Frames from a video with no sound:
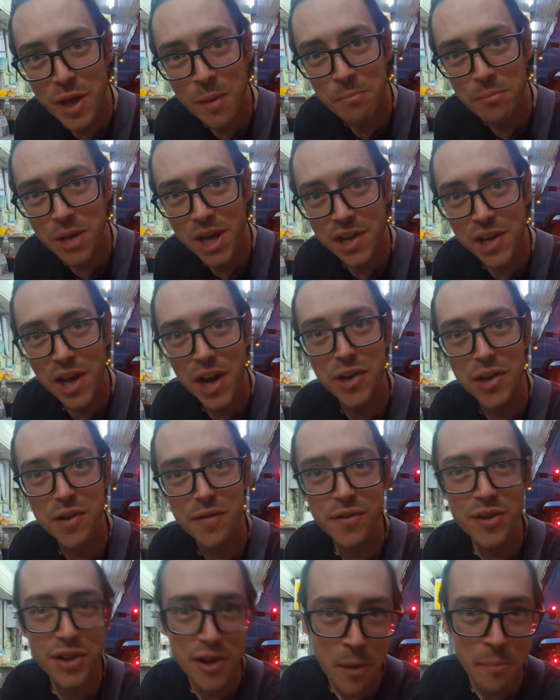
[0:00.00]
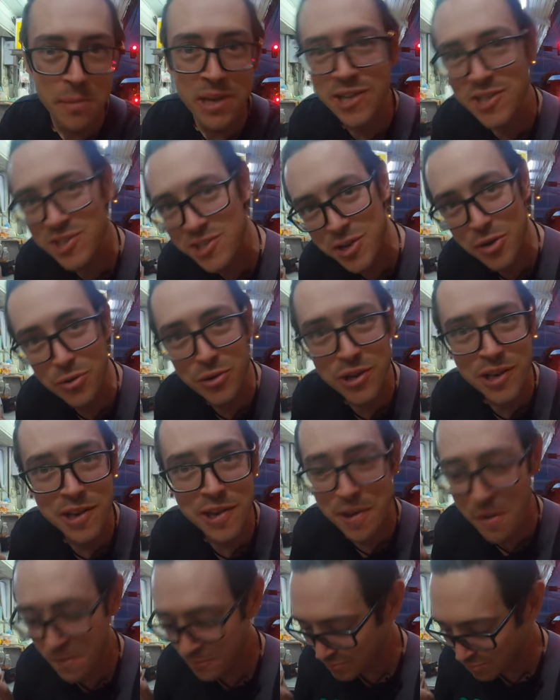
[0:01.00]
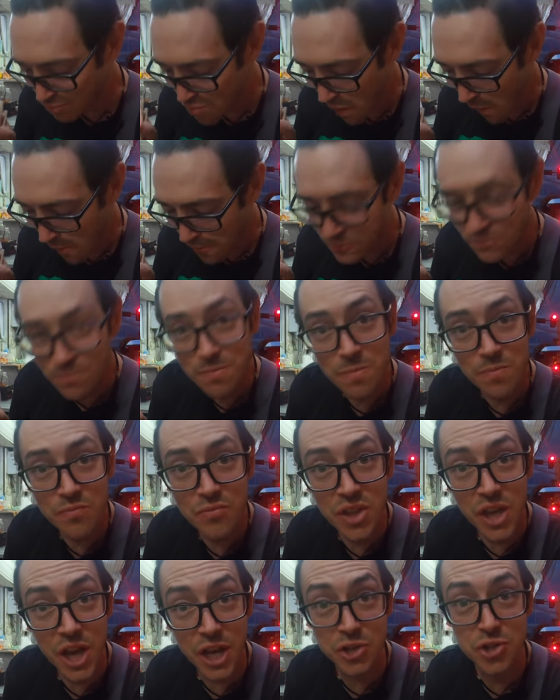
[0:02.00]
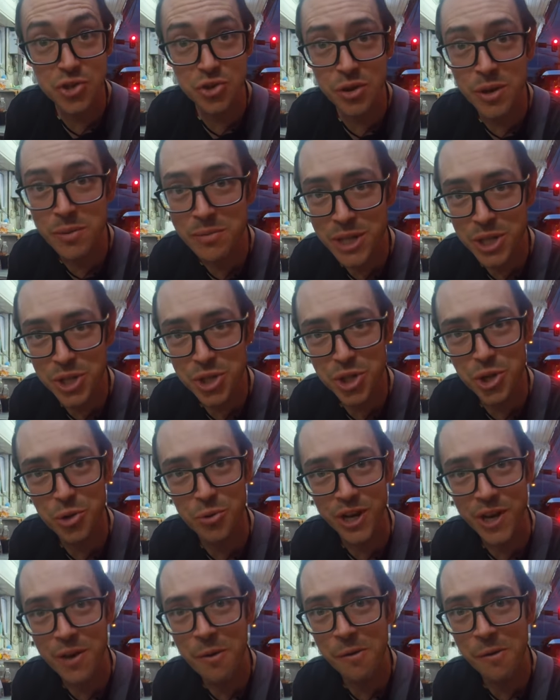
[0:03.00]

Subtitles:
them kind of gummy, silky, extremely chewy.